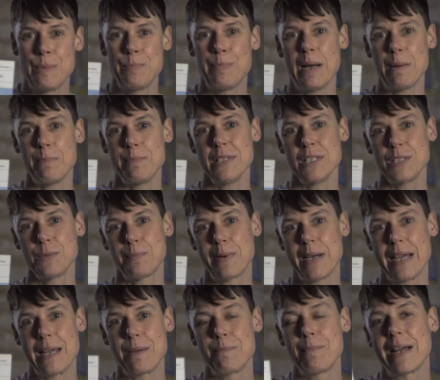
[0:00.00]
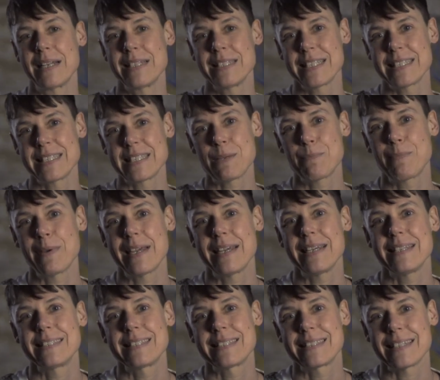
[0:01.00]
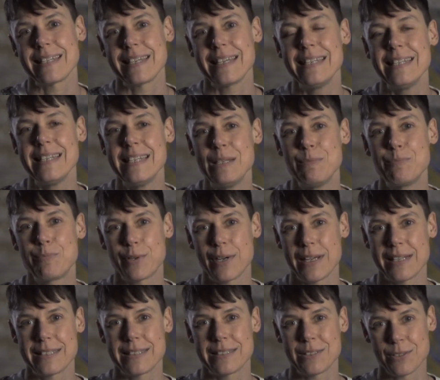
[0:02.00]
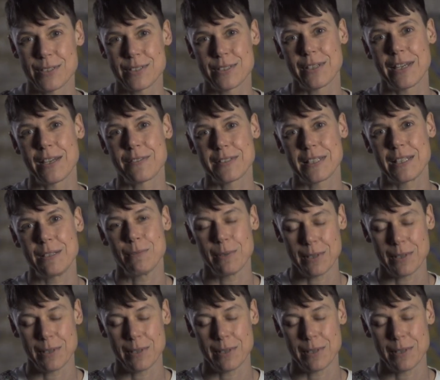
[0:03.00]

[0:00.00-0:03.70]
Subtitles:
published by a Manchester-based indie press Dostoevsky